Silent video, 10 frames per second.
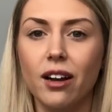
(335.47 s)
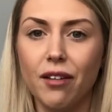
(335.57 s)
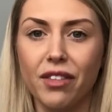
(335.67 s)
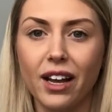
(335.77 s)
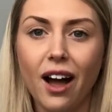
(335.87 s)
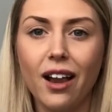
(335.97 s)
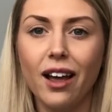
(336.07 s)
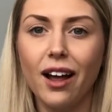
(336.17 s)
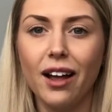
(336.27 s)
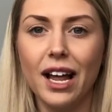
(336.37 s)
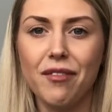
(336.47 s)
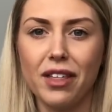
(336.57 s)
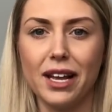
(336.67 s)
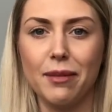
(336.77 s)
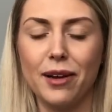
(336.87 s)
I love the colour,
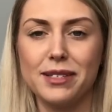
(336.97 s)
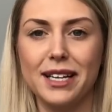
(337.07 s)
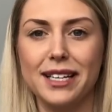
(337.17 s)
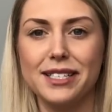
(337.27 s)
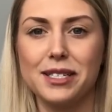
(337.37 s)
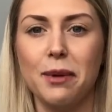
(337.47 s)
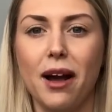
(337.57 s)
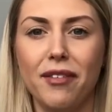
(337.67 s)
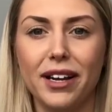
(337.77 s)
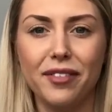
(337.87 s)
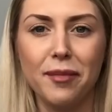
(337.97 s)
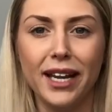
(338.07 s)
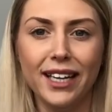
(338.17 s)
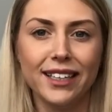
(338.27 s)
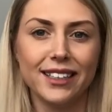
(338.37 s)
everything about it. It's just perfect for
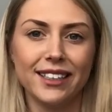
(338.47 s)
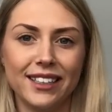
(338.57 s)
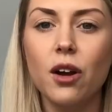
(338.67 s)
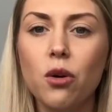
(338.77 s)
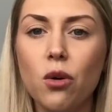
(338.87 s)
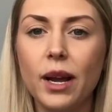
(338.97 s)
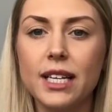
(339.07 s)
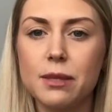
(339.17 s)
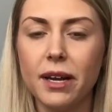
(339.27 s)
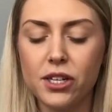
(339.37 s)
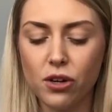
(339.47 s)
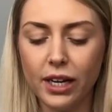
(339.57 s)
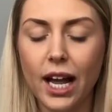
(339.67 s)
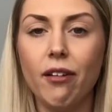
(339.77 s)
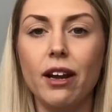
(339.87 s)
me. I always make sure
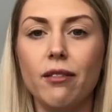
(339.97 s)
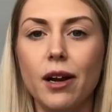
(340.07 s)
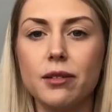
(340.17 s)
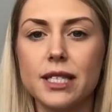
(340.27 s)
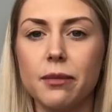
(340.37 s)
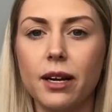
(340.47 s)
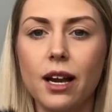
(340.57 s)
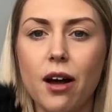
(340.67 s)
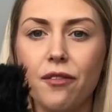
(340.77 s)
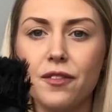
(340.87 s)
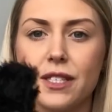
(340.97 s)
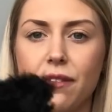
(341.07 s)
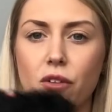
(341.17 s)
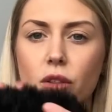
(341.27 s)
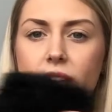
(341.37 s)
I carry around some gloves.
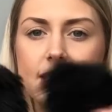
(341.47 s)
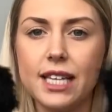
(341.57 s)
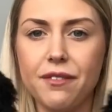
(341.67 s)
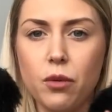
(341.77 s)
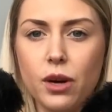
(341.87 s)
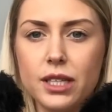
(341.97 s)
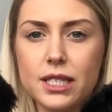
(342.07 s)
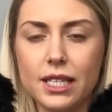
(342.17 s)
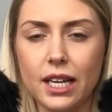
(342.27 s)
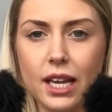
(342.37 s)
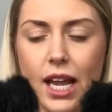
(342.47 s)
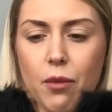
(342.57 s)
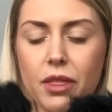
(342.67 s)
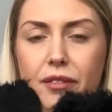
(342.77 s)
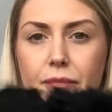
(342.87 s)
I've got these leather ones in
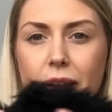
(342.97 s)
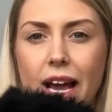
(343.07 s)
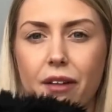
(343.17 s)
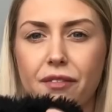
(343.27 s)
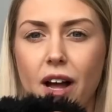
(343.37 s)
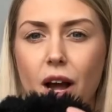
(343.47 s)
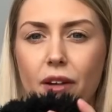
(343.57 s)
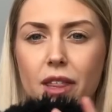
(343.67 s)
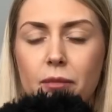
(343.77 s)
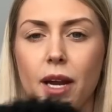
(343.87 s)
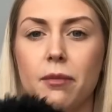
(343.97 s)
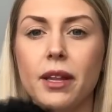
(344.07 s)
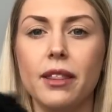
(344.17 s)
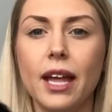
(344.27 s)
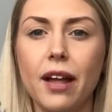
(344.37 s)
here with the black fur at the
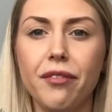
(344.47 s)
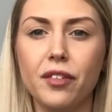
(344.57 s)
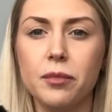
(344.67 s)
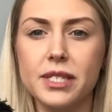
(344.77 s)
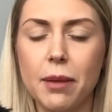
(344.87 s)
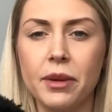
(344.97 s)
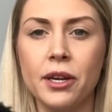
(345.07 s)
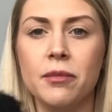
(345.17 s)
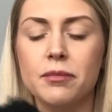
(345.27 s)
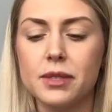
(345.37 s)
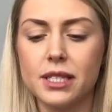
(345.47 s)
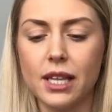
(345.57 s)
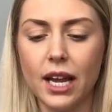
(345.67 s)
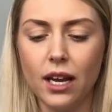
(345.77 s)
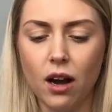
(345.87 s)
moment. They're from Debenhams.
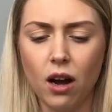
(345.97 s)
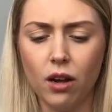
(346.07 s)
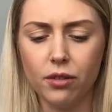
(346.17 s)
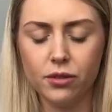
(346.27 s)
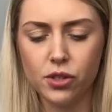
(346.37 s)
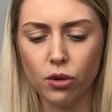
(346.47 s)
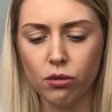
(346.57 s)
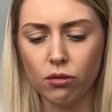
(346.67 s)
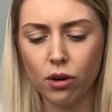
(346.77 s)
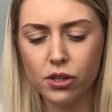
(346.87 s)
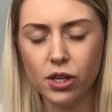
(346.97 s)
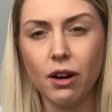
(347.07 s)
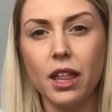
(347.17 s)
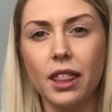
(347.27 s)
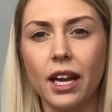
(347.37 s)
They are John Rocher,
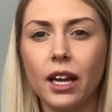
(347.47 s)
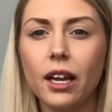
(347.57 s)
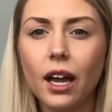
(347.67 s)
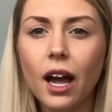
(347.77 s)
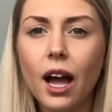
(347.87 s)
I think.